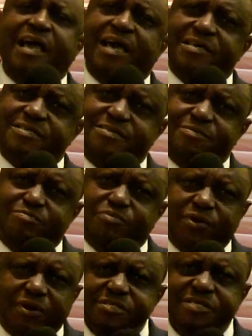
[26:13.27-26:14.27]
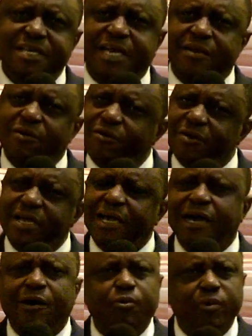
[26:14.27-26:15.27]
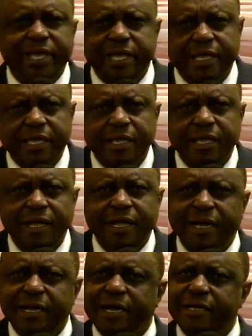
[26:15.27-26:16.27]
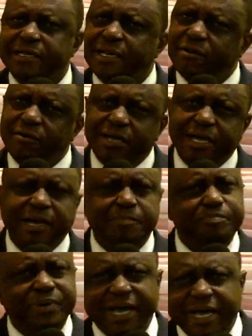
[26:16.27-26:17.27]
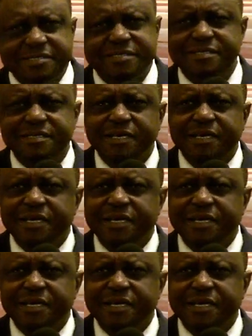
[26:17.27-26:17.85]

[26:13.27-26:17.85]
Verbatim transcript: has brought along our way and along our paths?